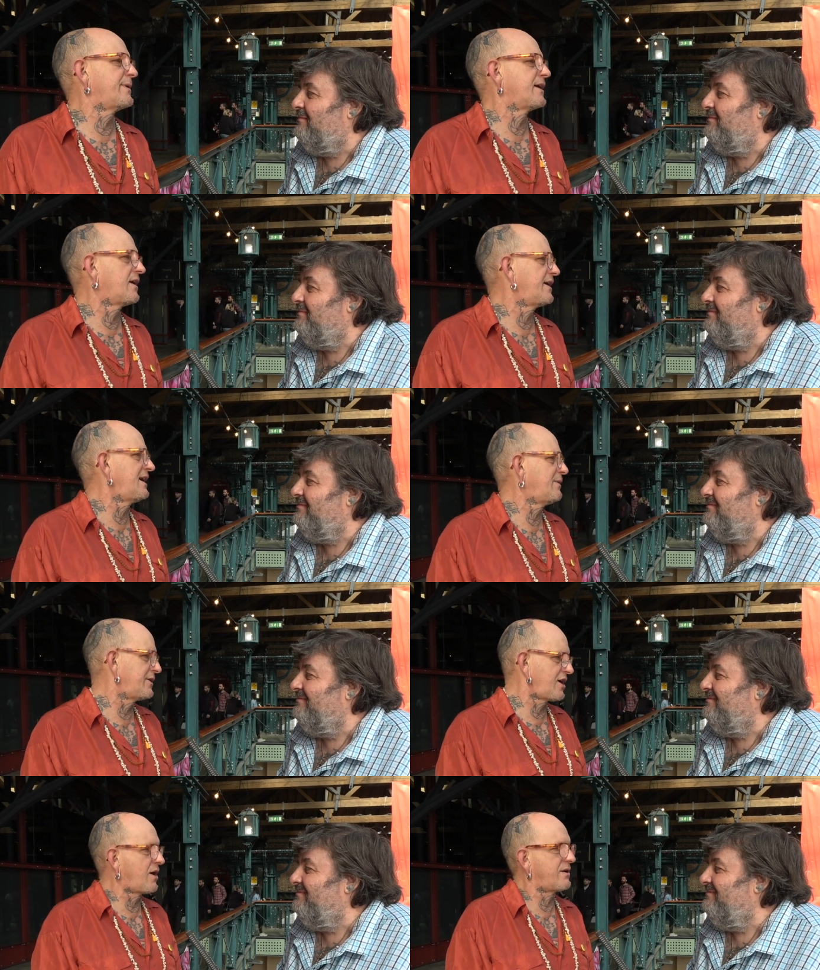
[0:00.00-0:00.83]
Speaker 1: bit like
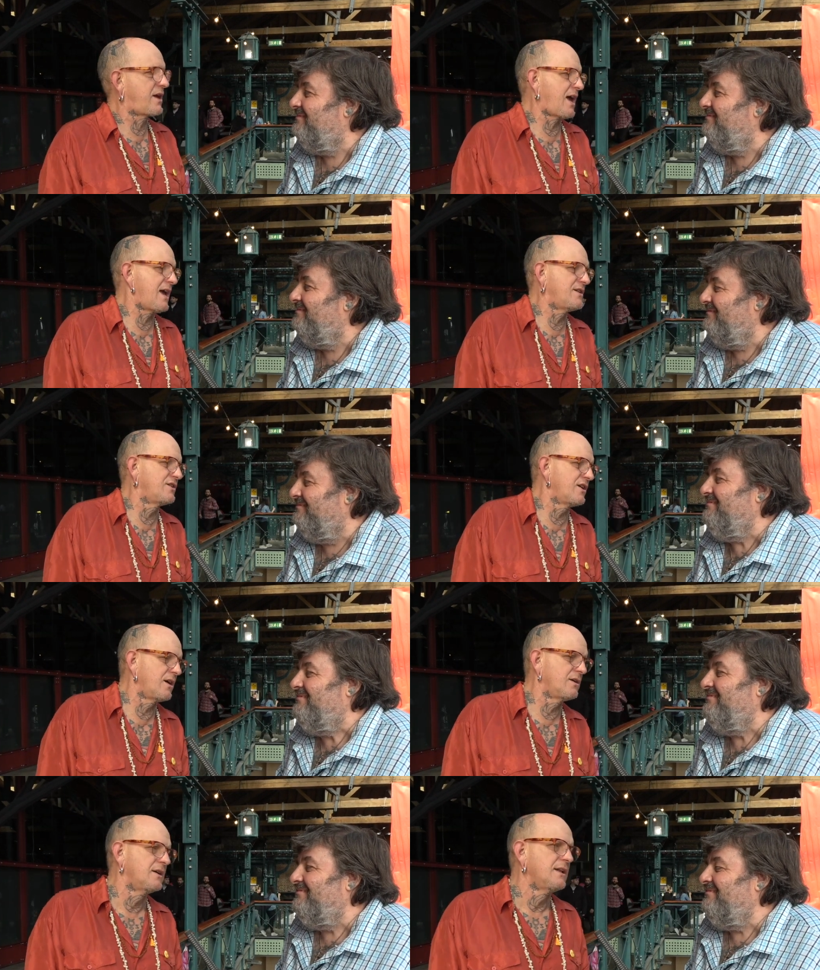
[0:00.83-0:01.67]
here we go again. You mm.
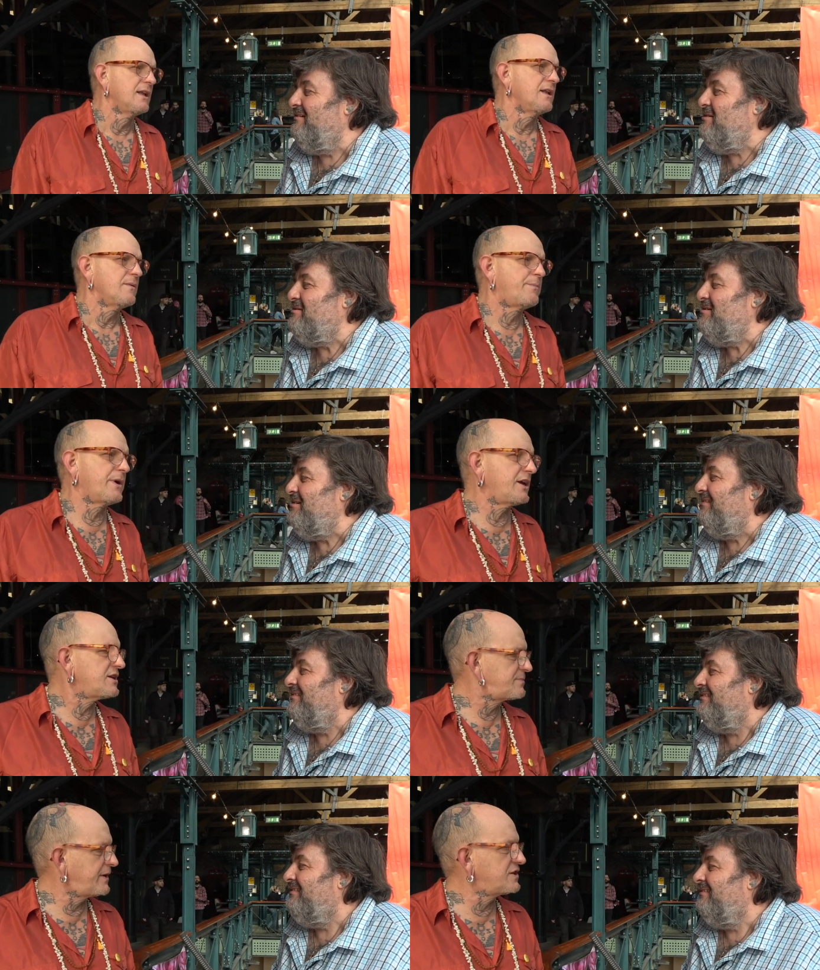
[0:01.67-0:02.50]
know, yeah, but
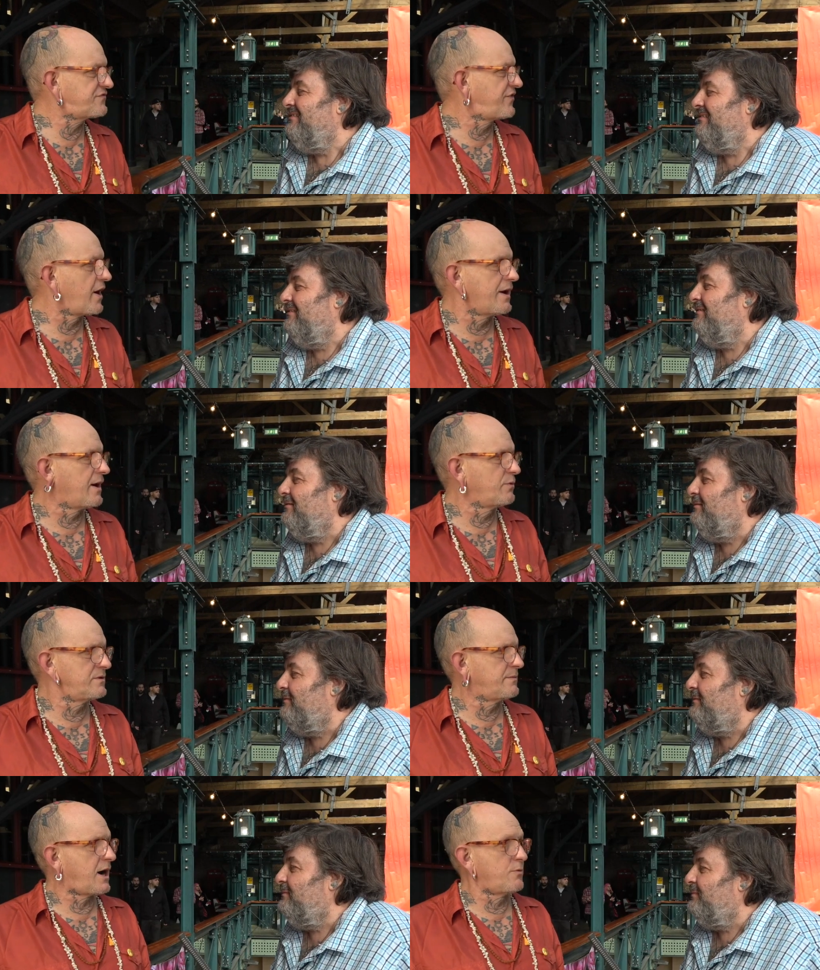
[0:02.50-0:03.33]
it's but it's fun. I
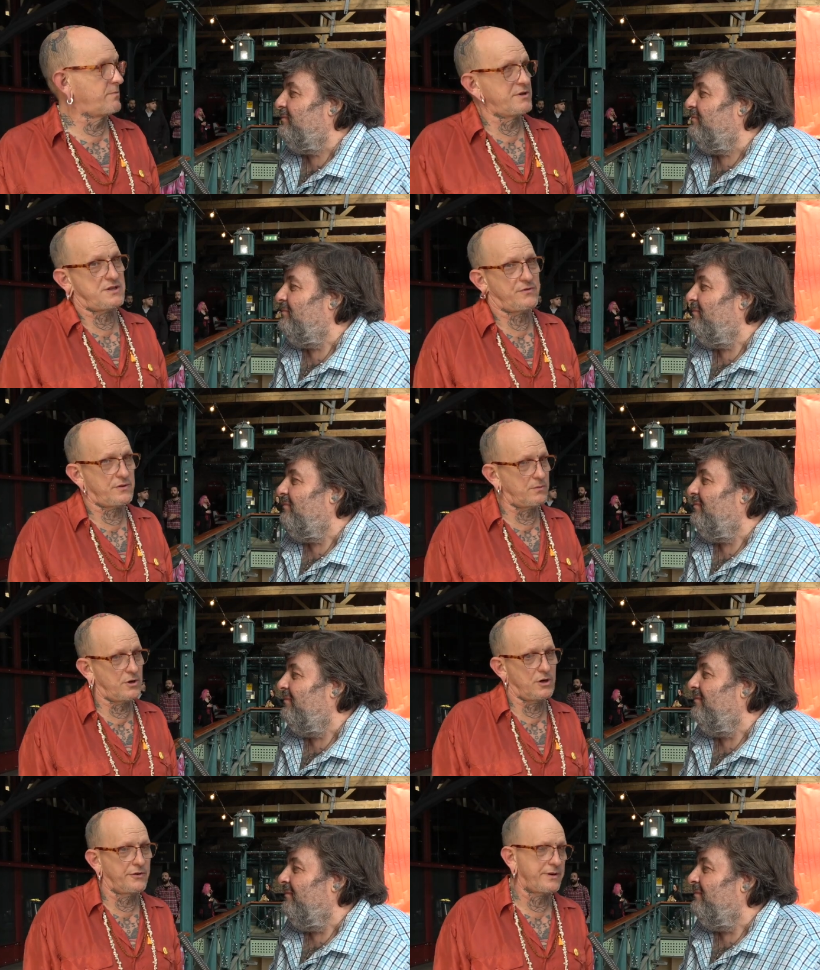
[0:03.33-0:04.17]
wouldn't I wouldn't miss it for the
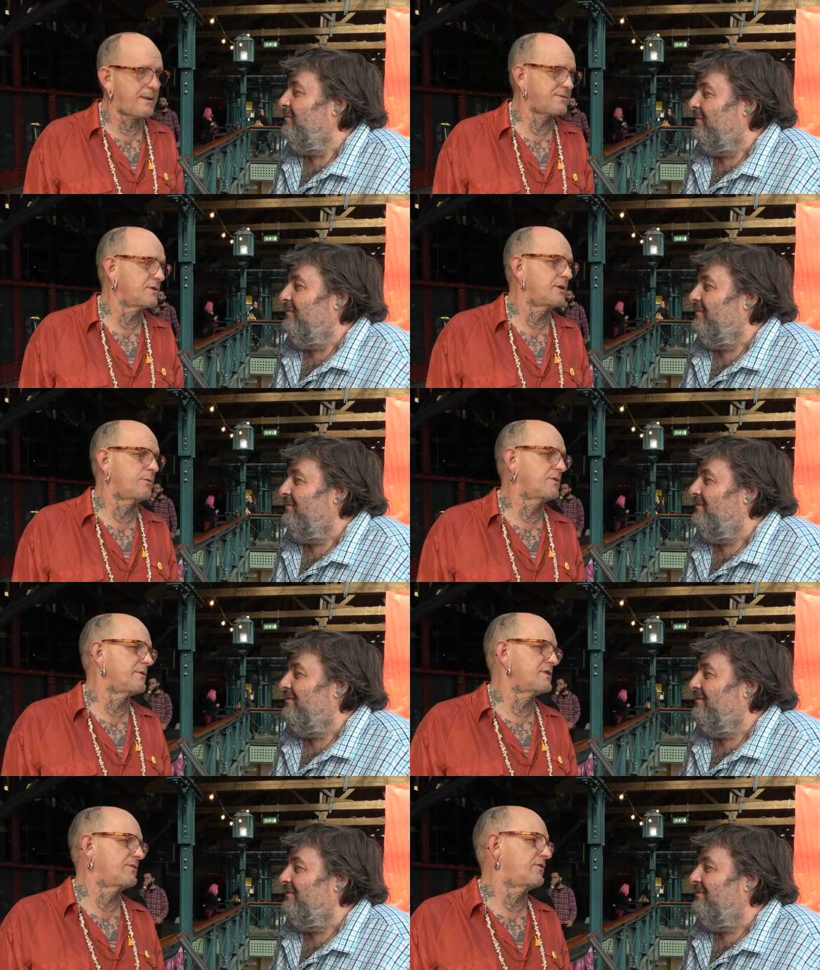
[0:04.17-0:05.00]
world. Absolutely, I
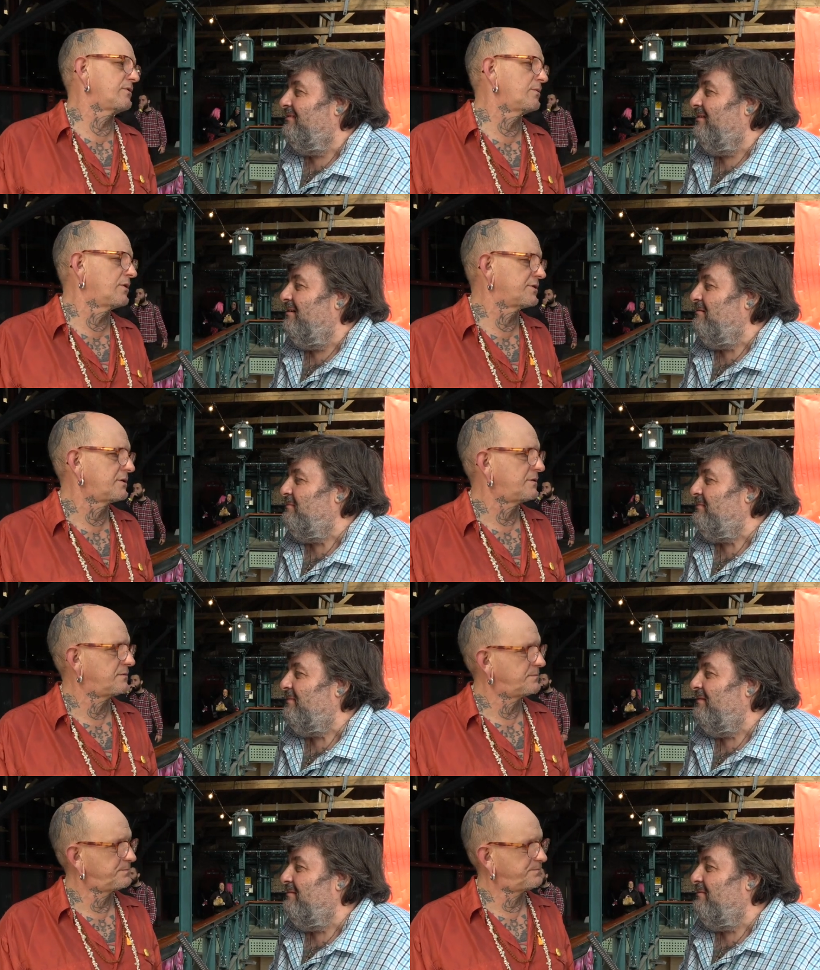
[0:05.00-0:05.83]
wouldn't miss it for the world.
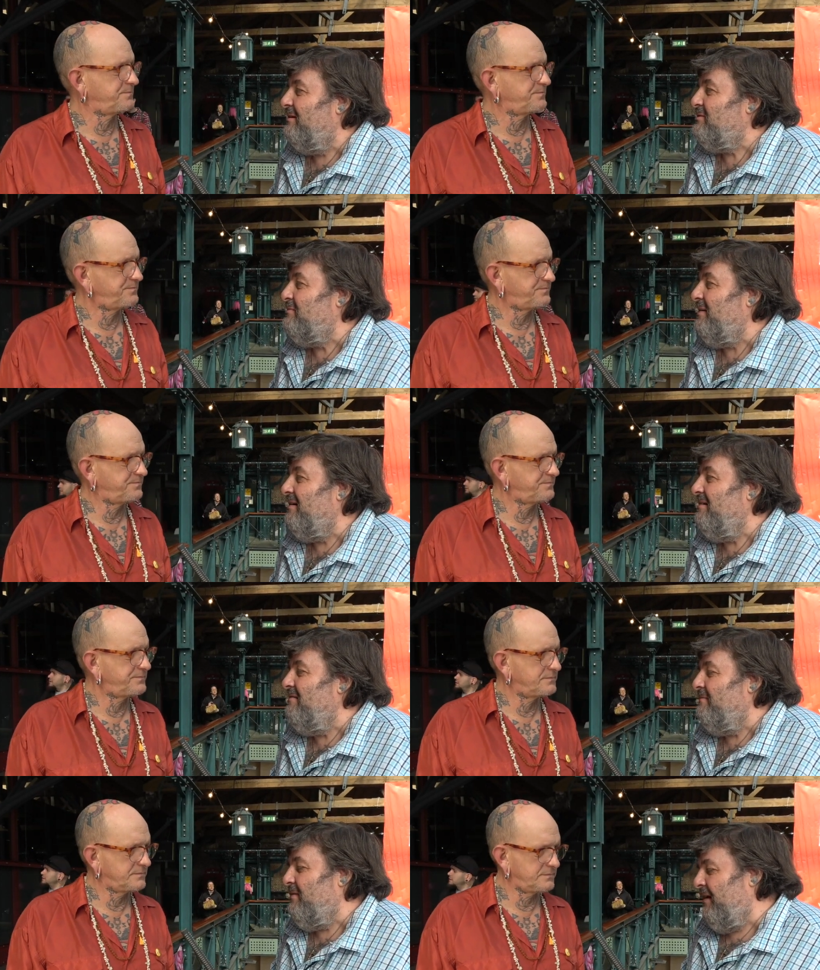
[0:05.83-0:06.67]
Speaker 2: That's
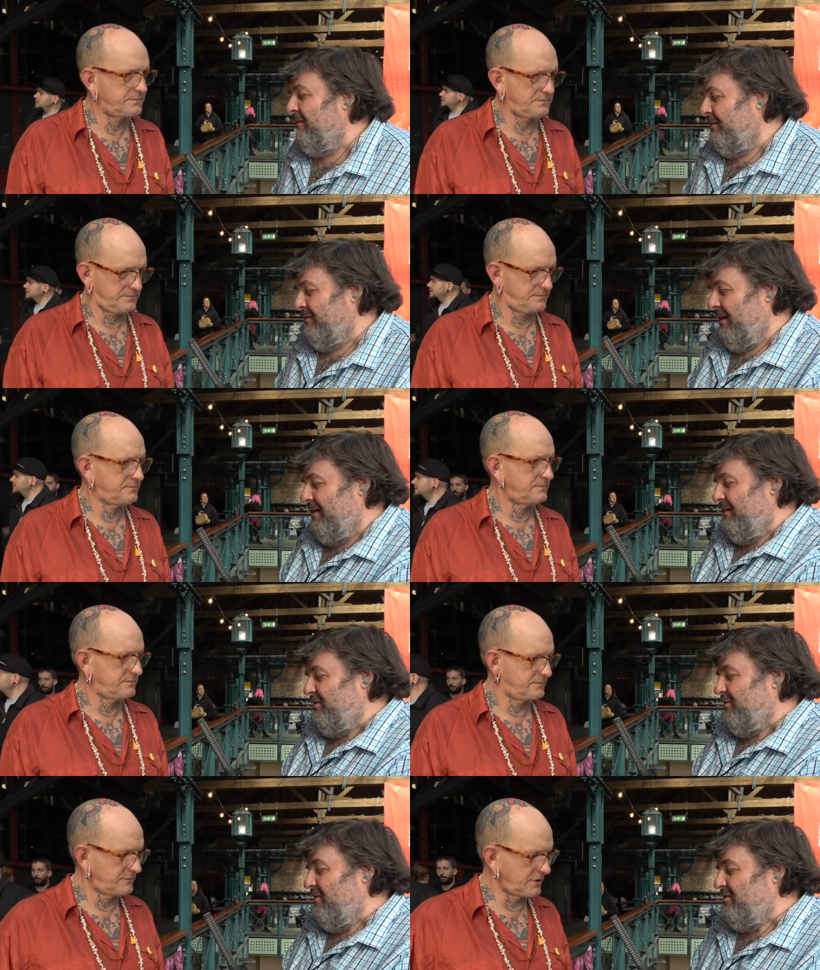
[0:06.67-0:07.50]
about it, Alex.
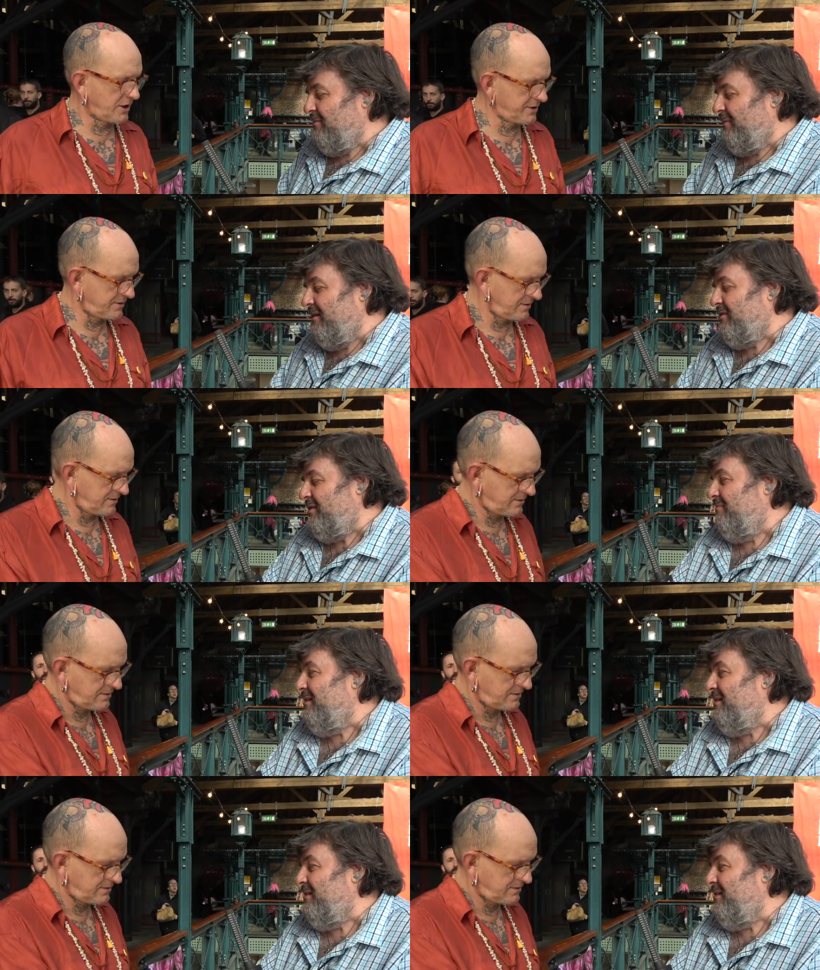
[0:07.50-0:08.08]
Alex, always nice. a pleasure to